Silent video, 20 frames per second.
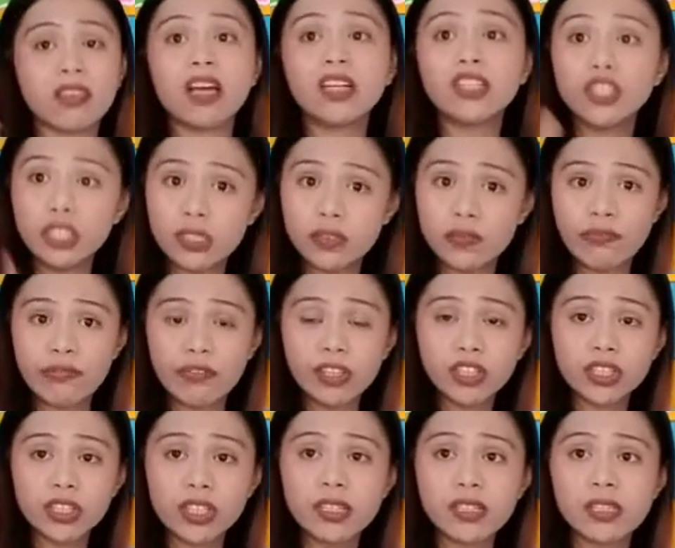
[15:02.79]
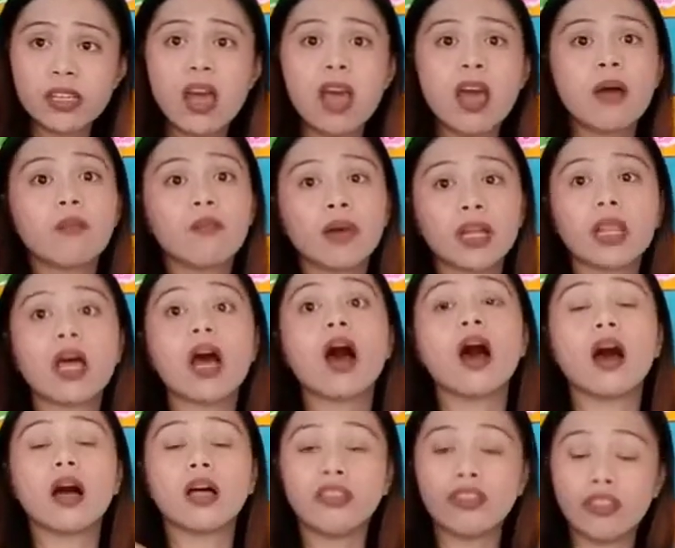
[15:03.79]
Not just fishes, but
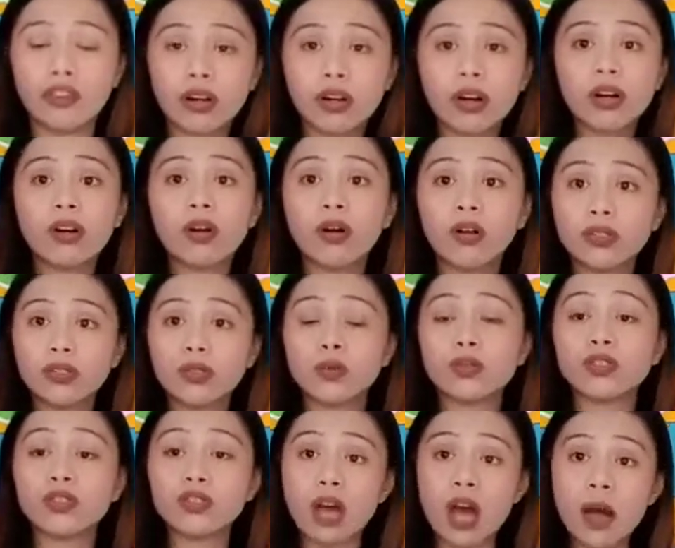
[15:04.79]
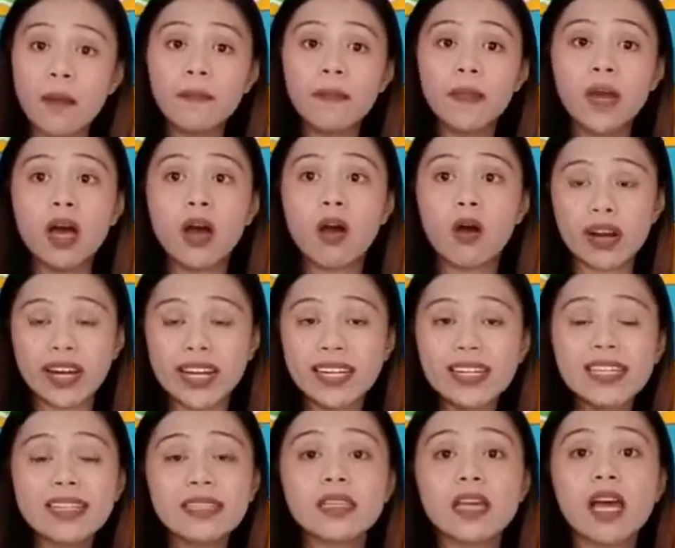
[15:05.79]
there are also some
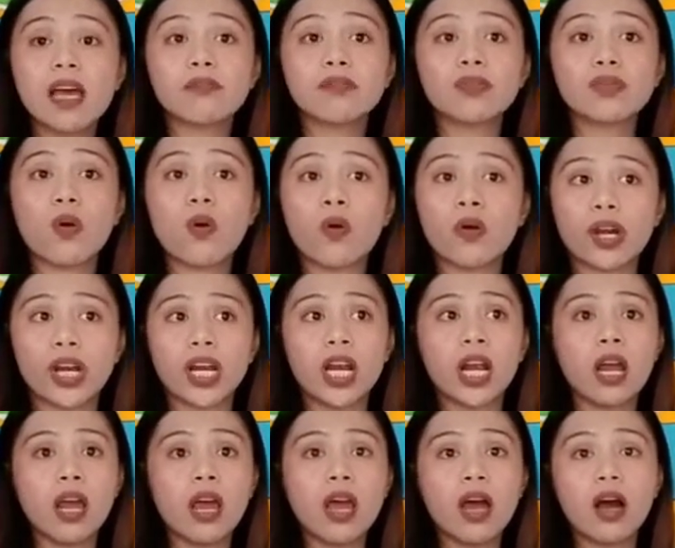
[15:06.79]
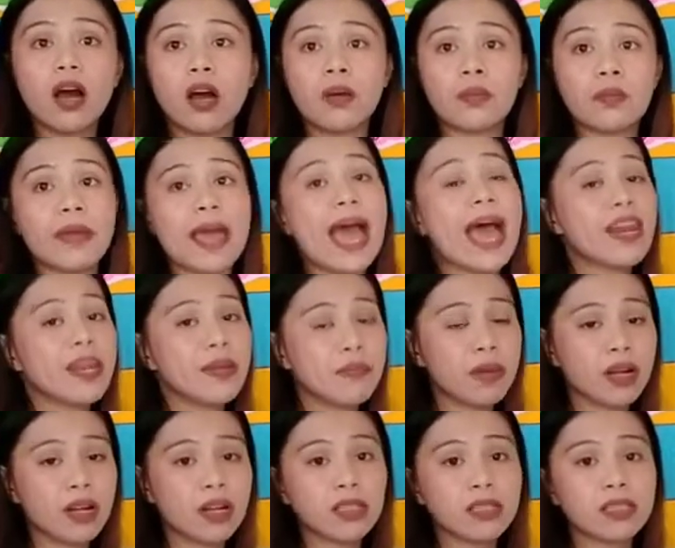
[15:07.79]
organisms or
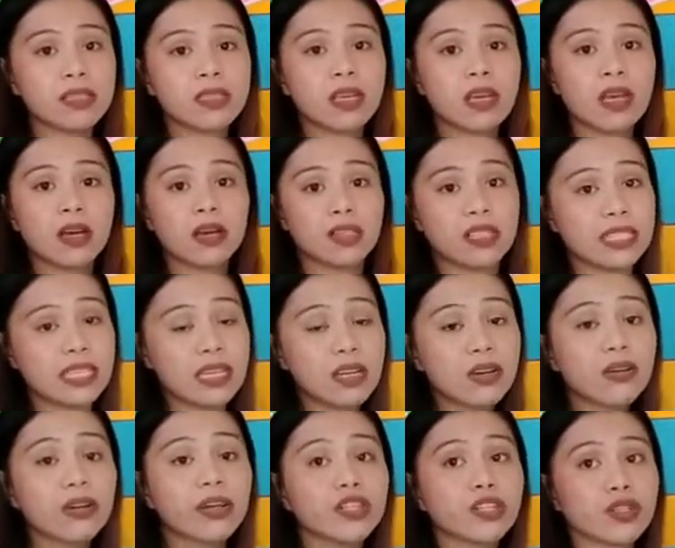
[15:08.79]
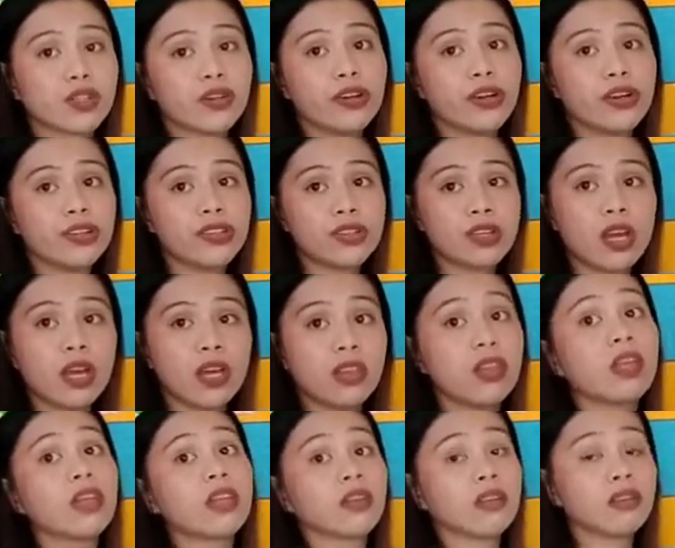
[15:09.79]
animals, sea creatures
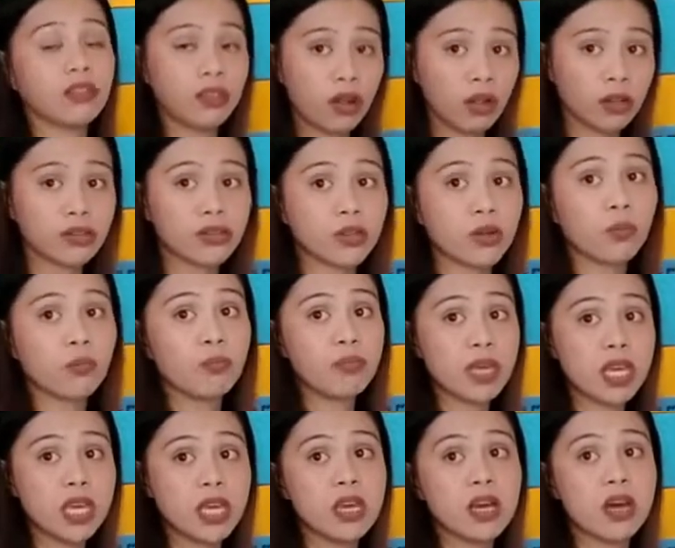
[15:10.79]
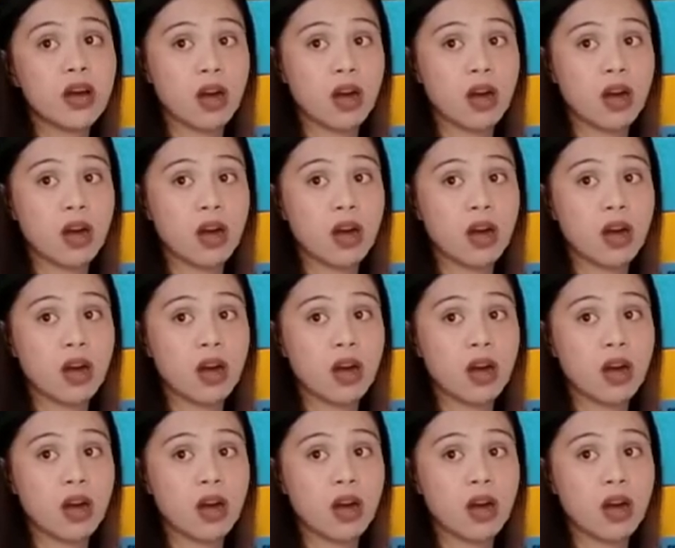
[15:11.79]
that could also be